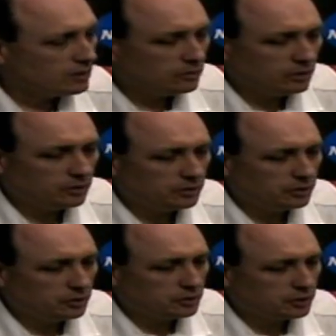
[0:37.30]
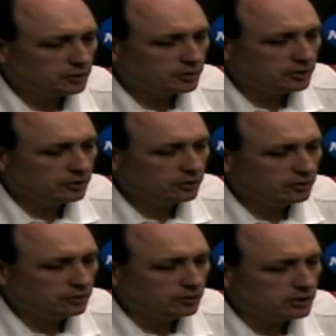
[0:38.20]
Well, when you go to a tournament,
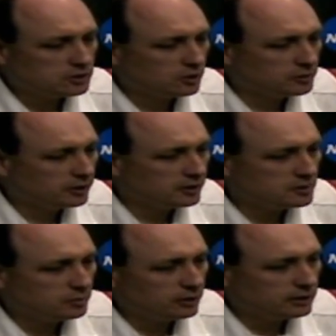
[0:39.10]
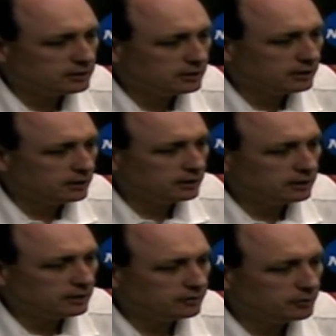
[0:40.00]
you at least hope to get a split, and then
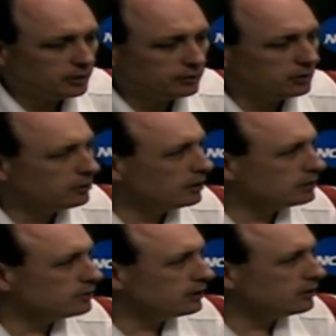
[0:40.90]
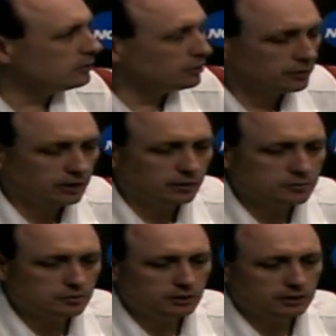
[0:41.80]
if you play really well, try to get both games.
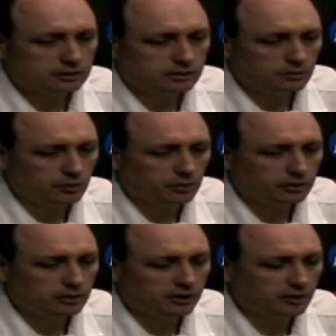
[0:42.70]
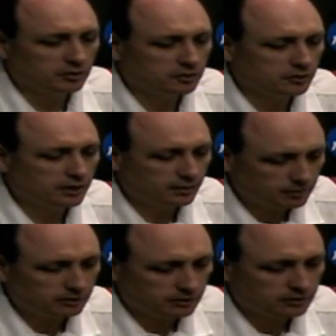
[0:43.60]
But we were unable to do that,
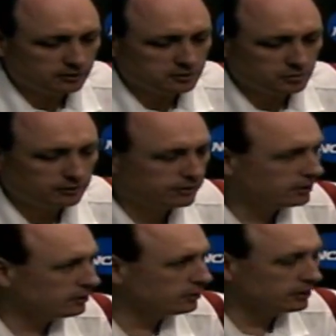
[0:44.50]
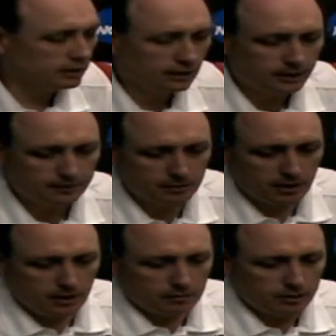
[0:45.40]
but the split felt good.
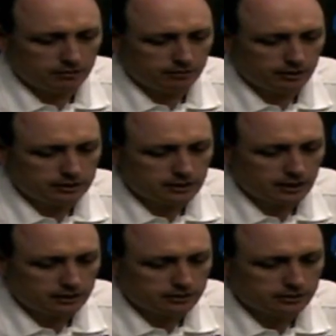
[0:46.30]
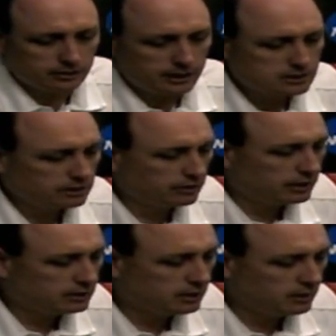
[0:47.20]
Played a very talented, nationally
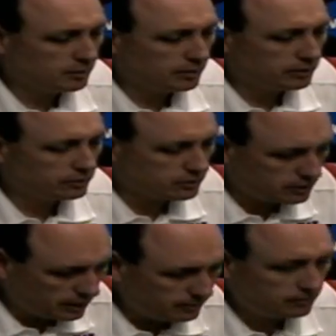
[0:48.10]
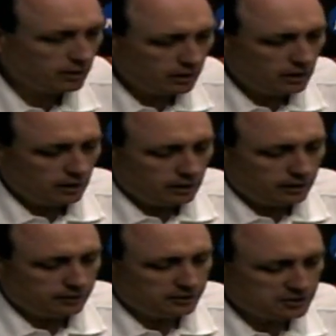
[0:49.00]
ranked team in Metro State.
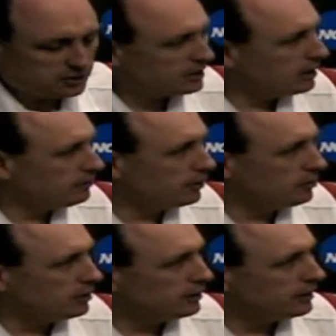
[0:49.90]
Didn't start out very well.